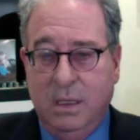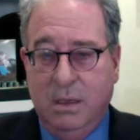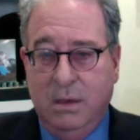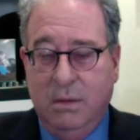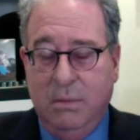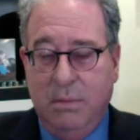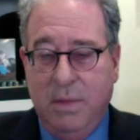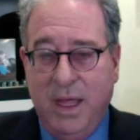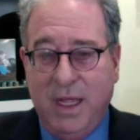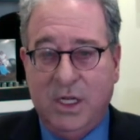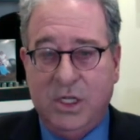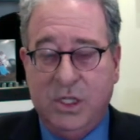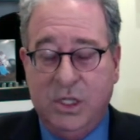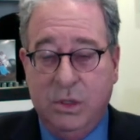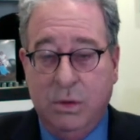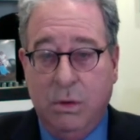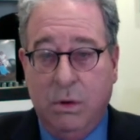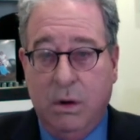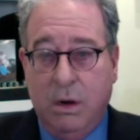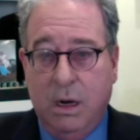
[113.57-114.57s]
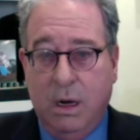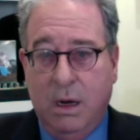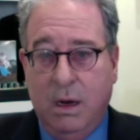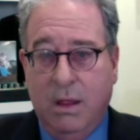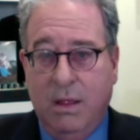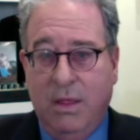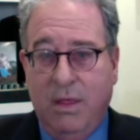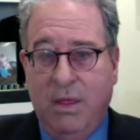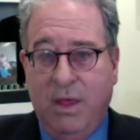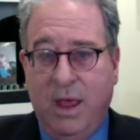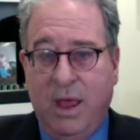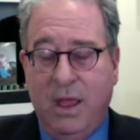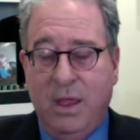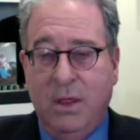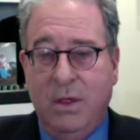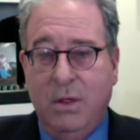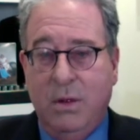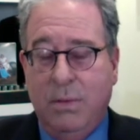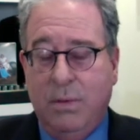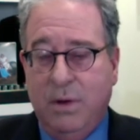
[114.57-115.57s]
make sure that
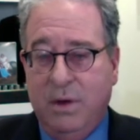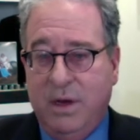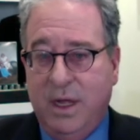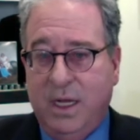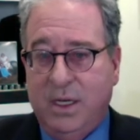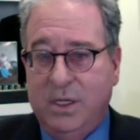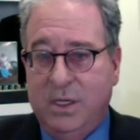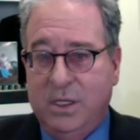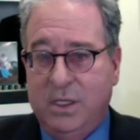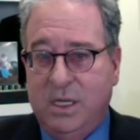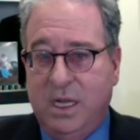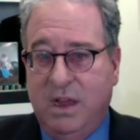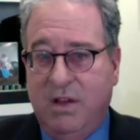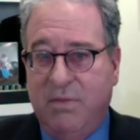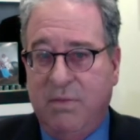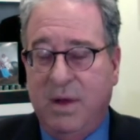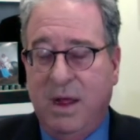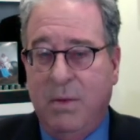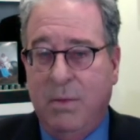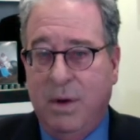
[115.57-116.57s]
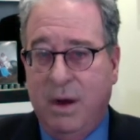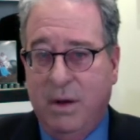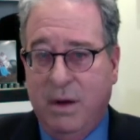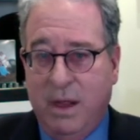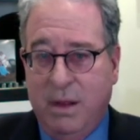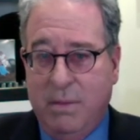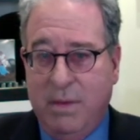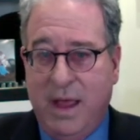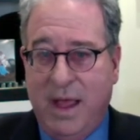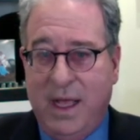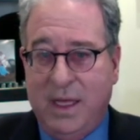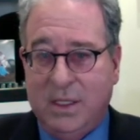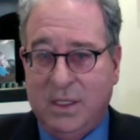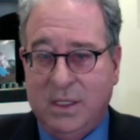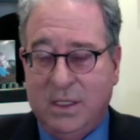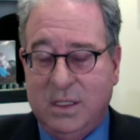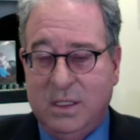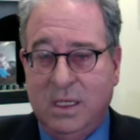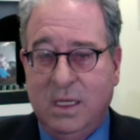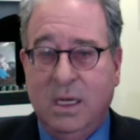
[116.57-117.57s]
you protect yourself by wearing
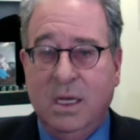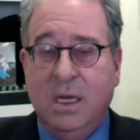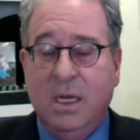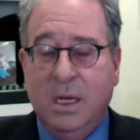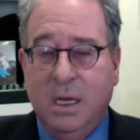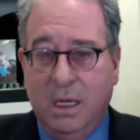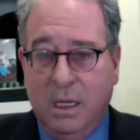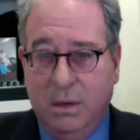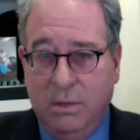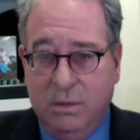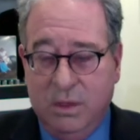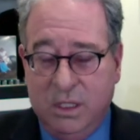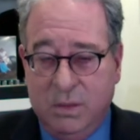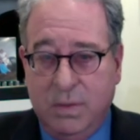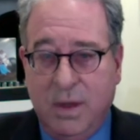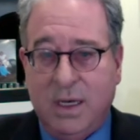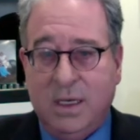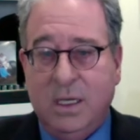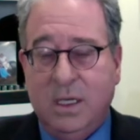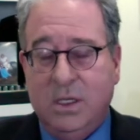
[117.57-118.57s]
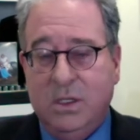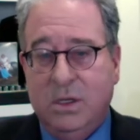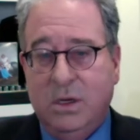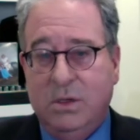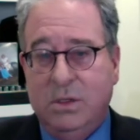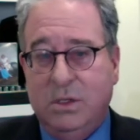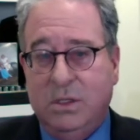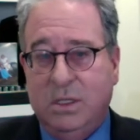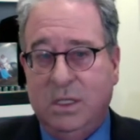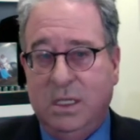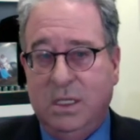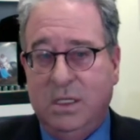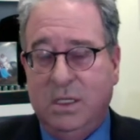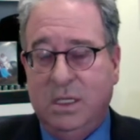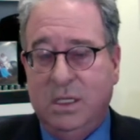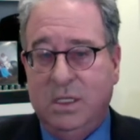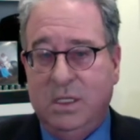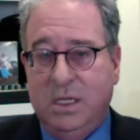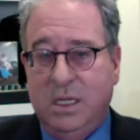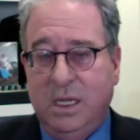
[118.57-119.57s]
masks, respecting social
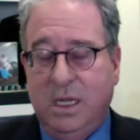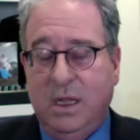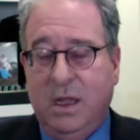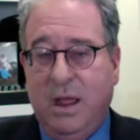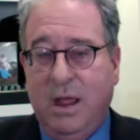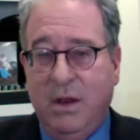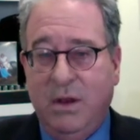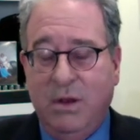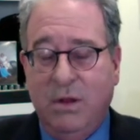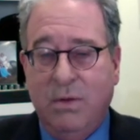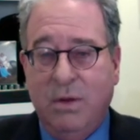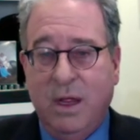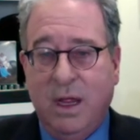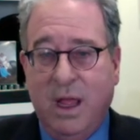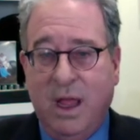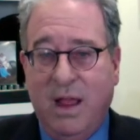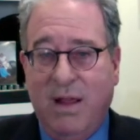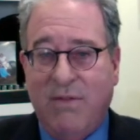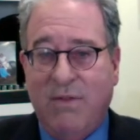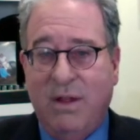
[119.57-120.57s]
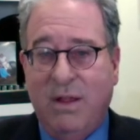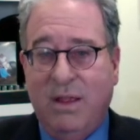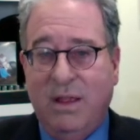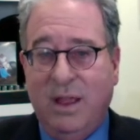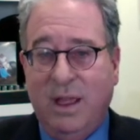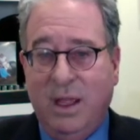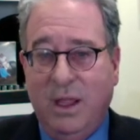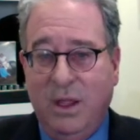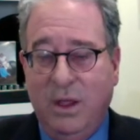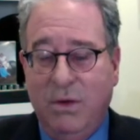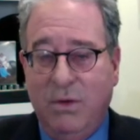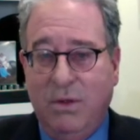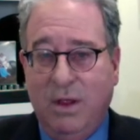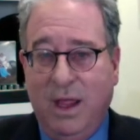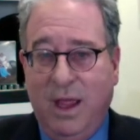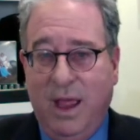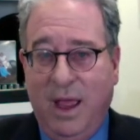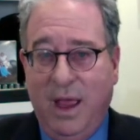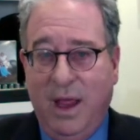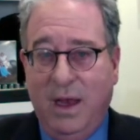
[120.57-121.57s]
distancing, and doing everything you
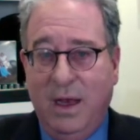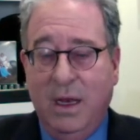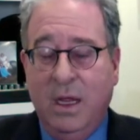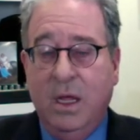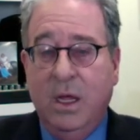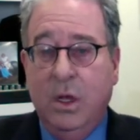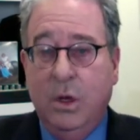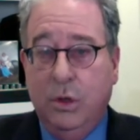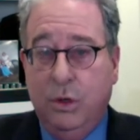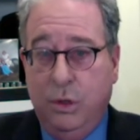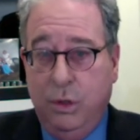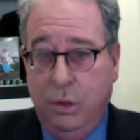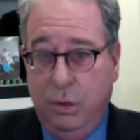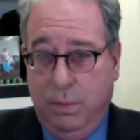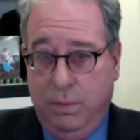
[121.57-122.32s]
can to